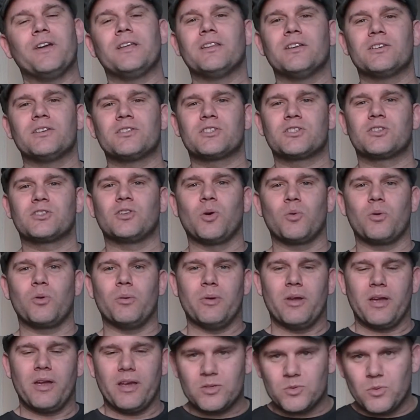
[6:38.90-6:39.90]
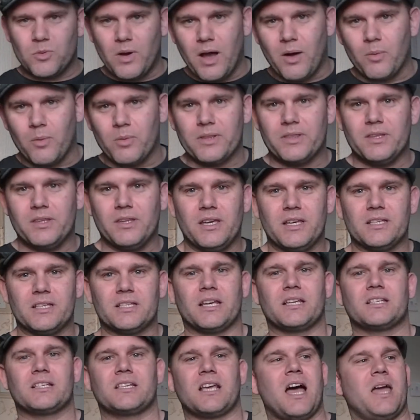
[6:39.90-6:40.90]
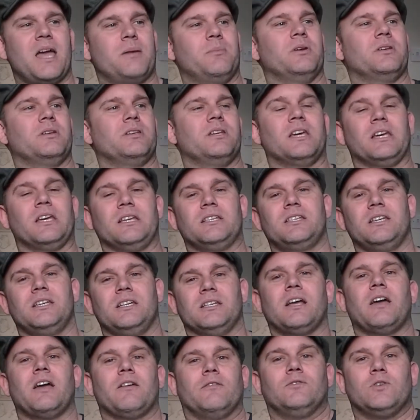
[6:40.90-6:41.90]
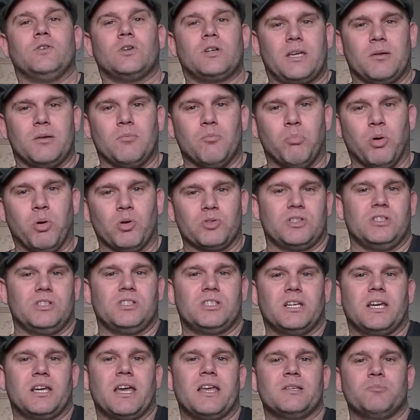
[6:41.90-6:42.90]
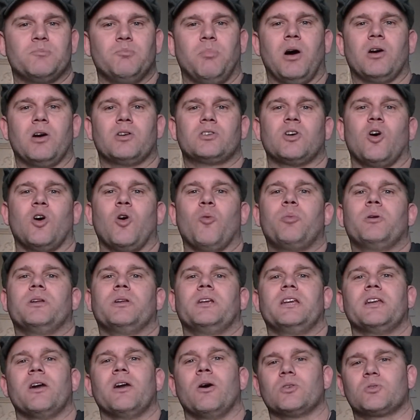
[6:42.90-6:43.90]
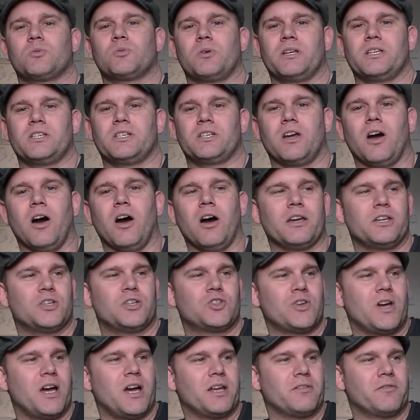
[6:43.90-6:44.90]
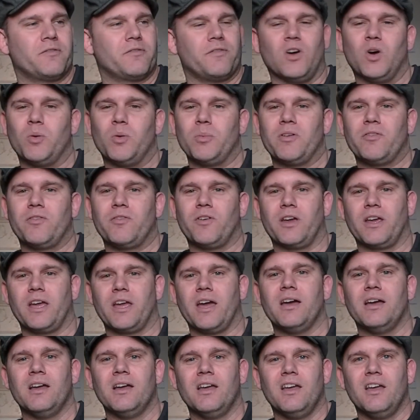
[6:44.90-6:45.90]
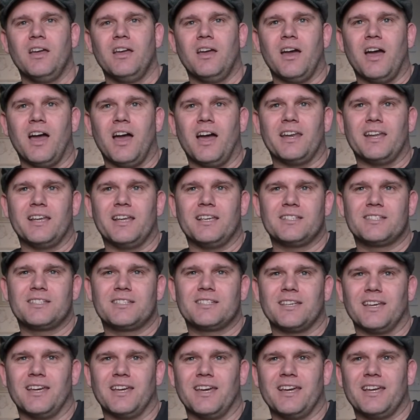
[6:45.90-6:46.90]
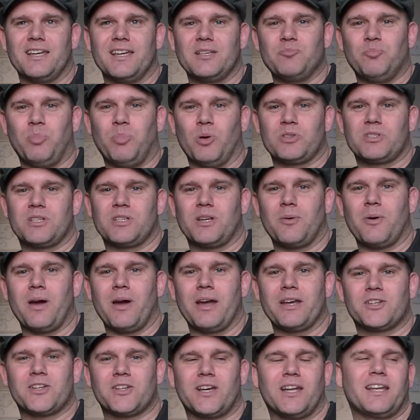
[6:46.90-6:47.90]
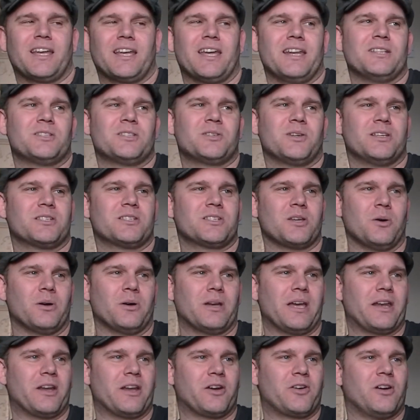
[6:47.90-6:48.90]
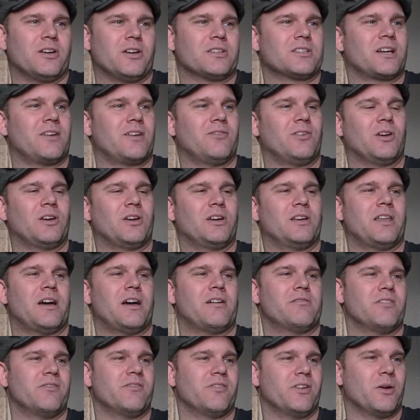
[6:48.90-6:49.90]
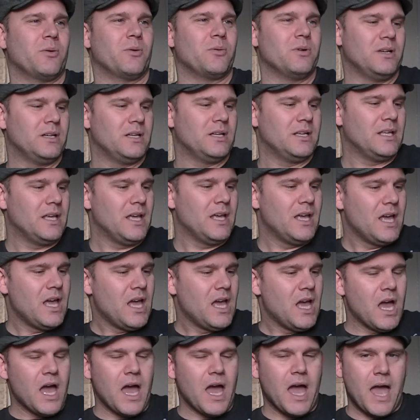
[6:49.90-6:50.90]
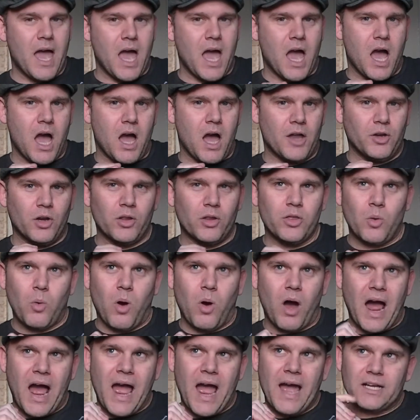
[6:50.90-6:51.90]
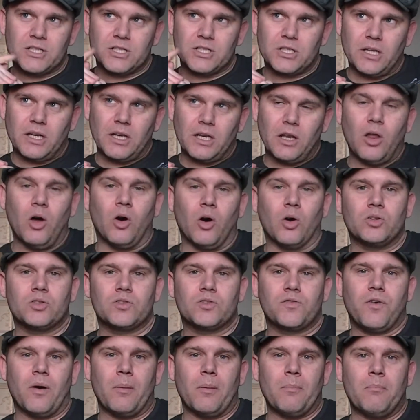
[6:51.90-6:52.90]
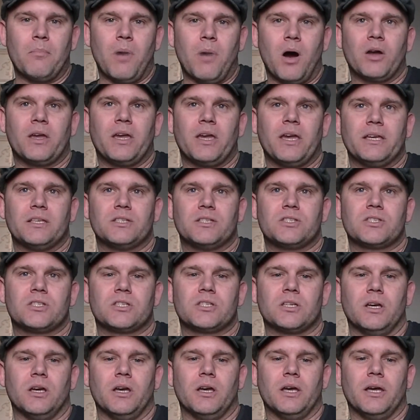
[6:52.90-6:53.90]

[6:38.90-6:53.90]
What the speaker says: that stuck with me as well with his excitement, you can see he's like fucking buzzing to get his box open. He knows what he's got. He's trying to film it for you, and he's buzzing away trying to get into it. So get across and have a look at that review. Another one, I actually looked for Moggy's